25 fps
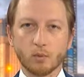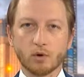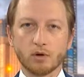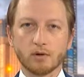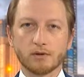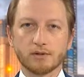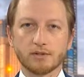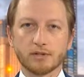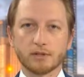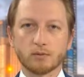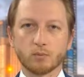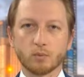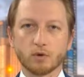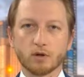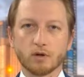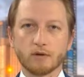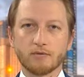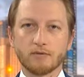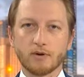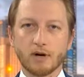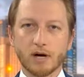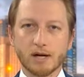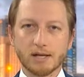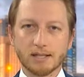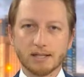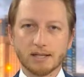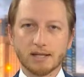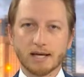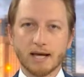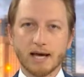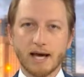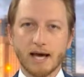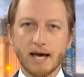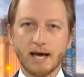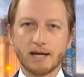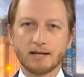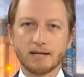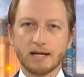was and what advice he
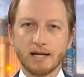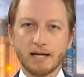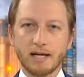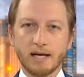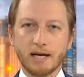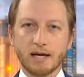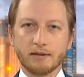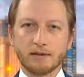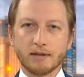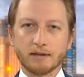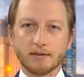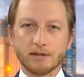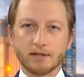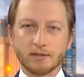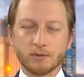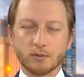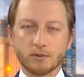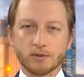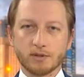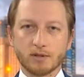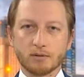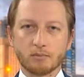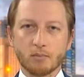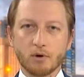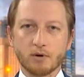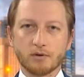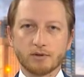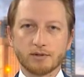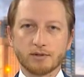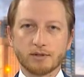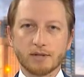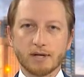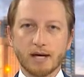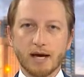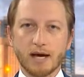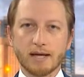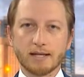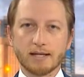had, that this was the most
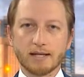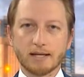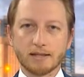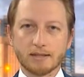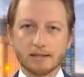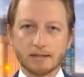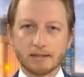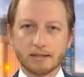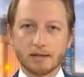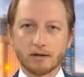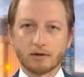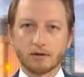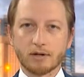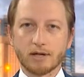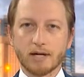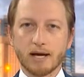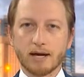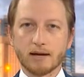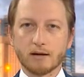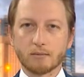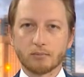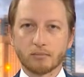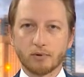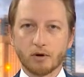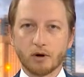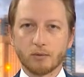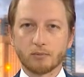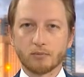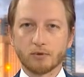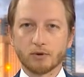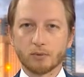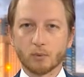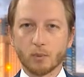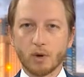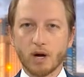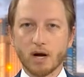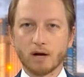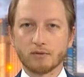necessary and
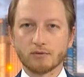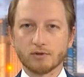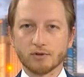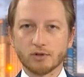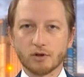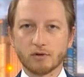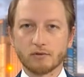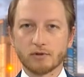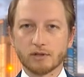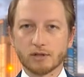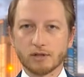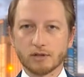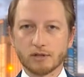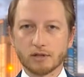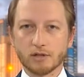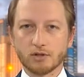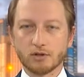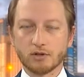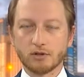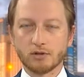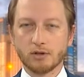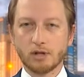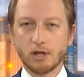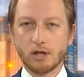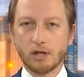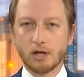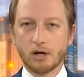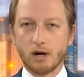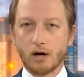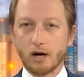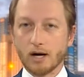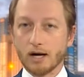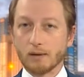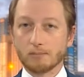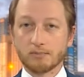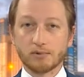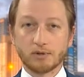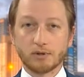appropriate way of resolving this issue. I
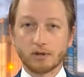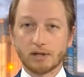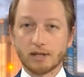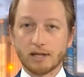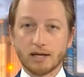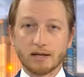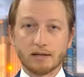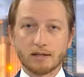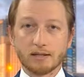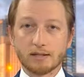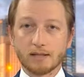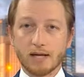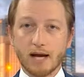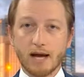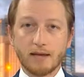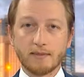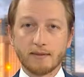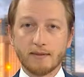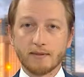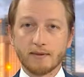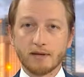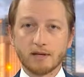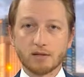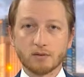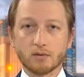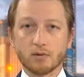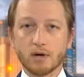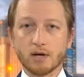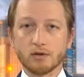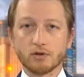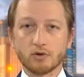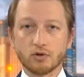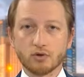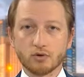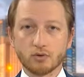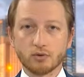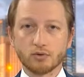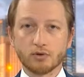absolutely understand that these are
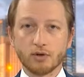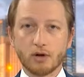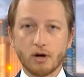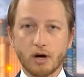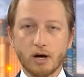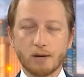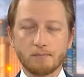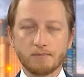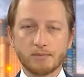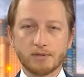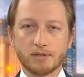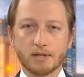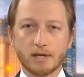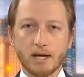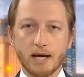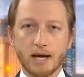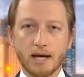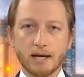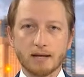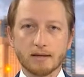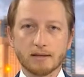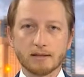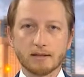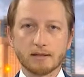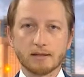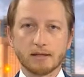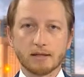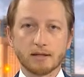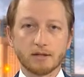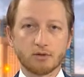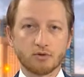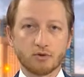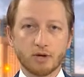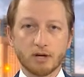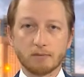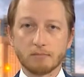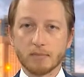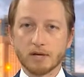unusual times and
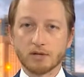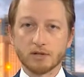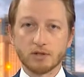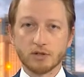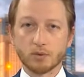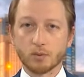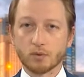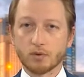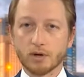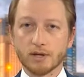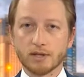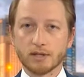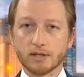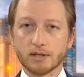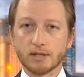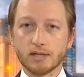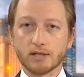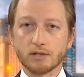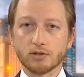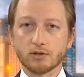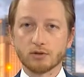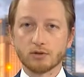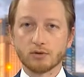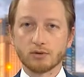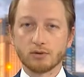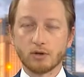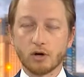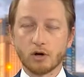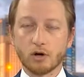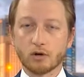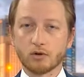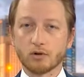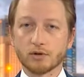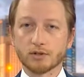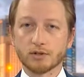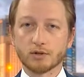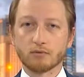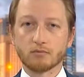extreme measures were entered into
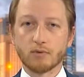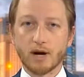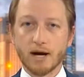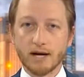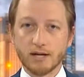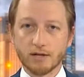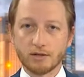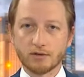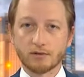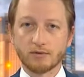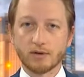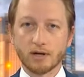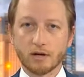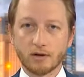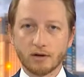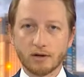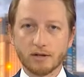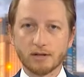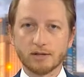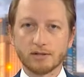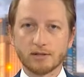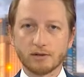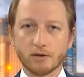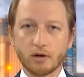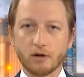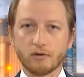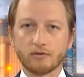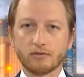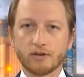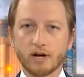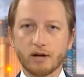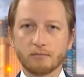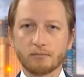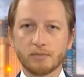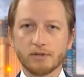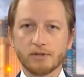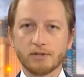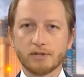across a range of areas of
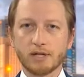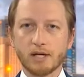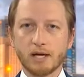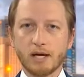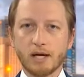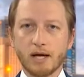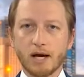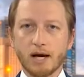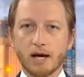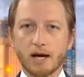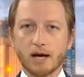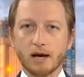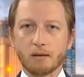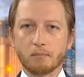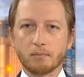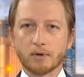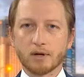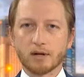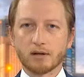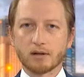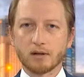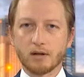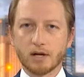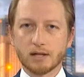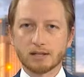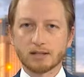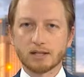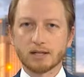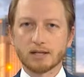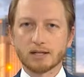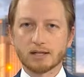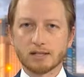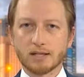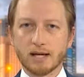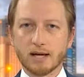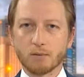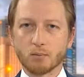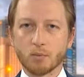government, but I'd like to
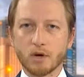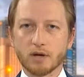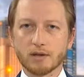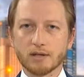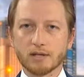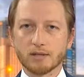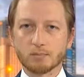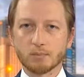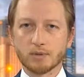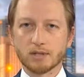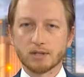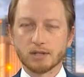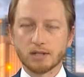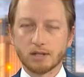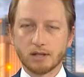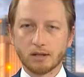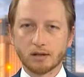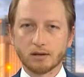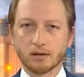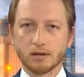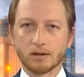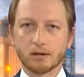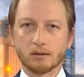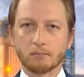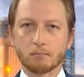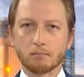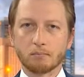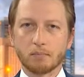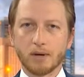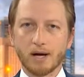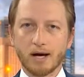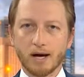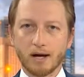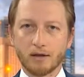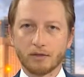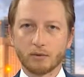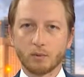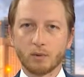understand why this particular
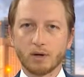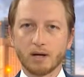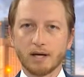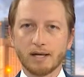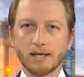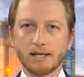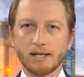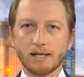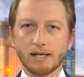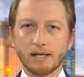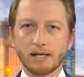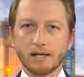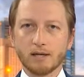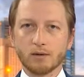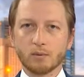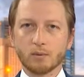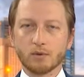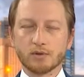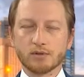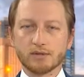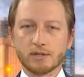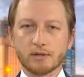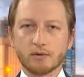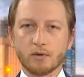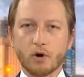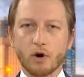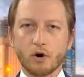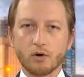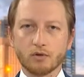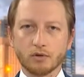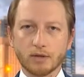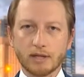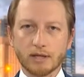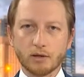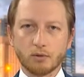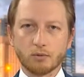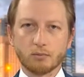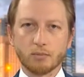pathway was the
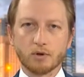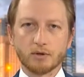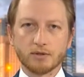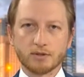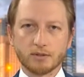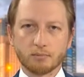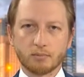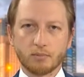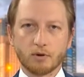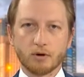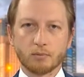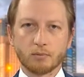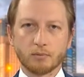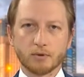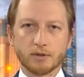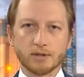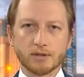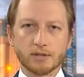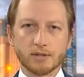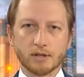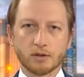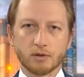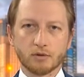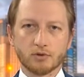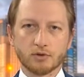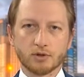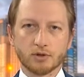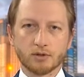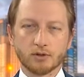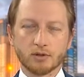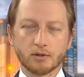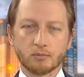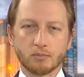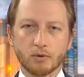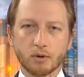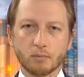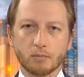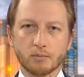only or most appropriate solution to the
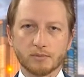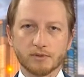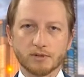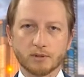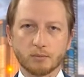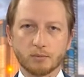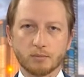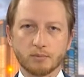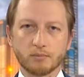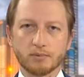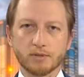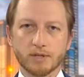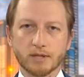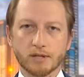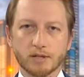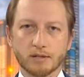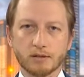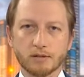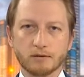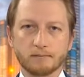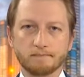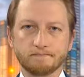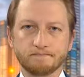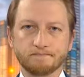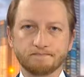problems that were presented.